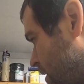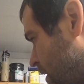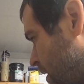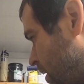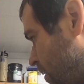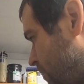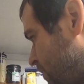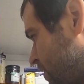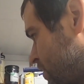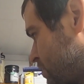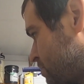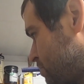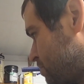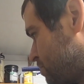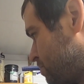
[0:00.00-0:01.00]
I have to
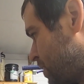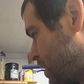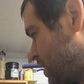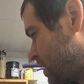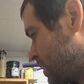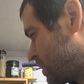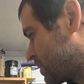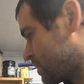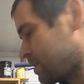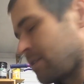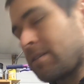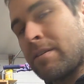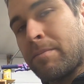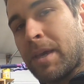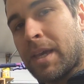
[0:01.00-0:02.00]
spin this
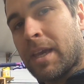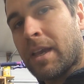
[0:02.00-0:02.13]
to make